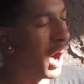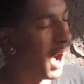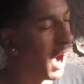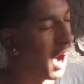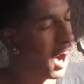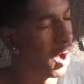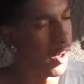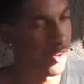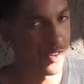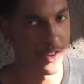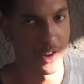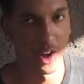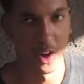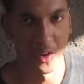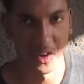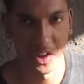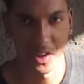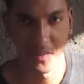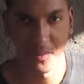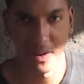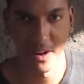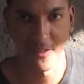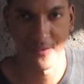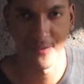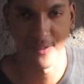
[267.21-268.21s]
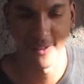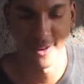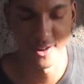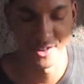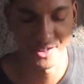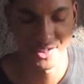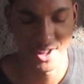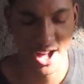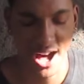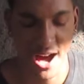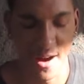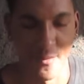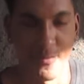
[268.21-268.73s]
also, this is my first
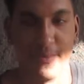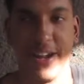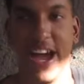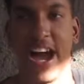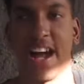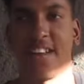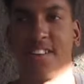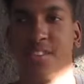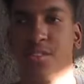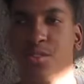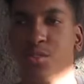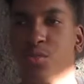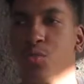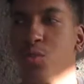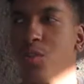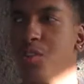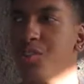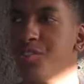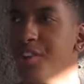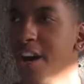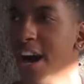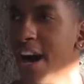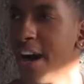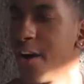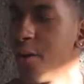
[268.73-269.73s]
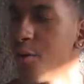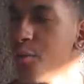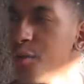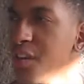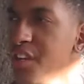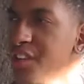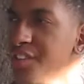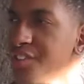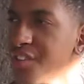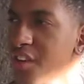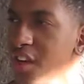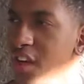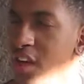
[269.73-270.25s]
time reacting to a
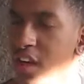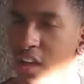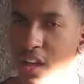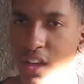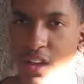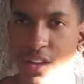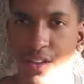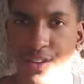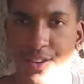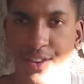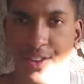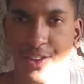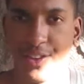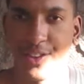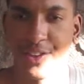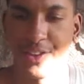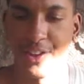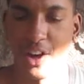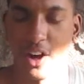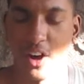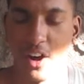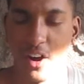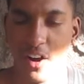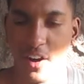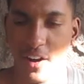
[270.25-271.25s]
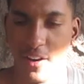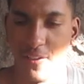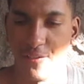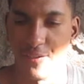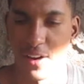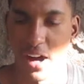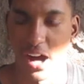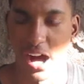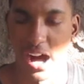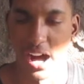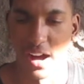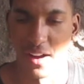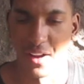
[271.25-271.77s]
Jacquees song. If,
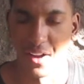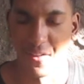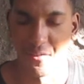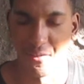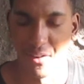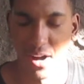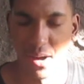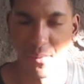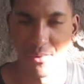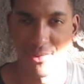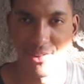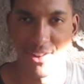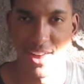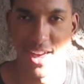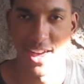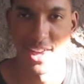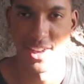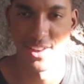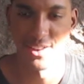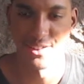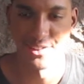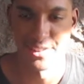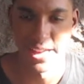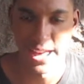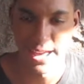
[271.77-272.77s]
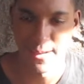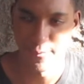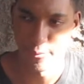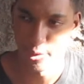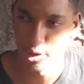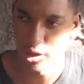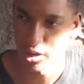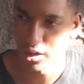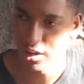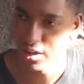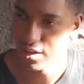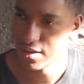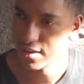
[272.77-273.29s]
I, if I'm saying his name
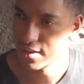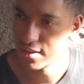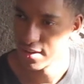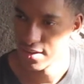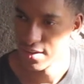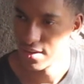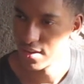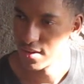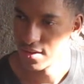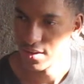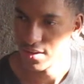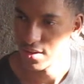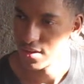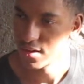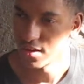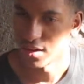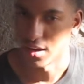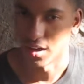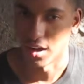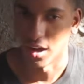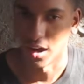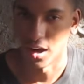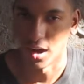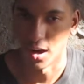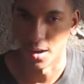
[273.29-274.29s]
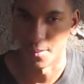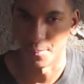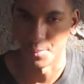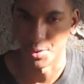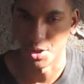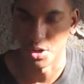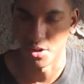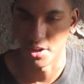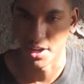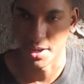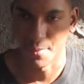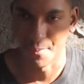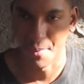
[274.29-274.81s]
wrong, um,
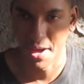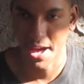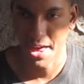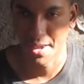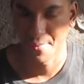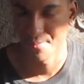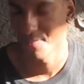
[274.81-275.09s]
don't get mad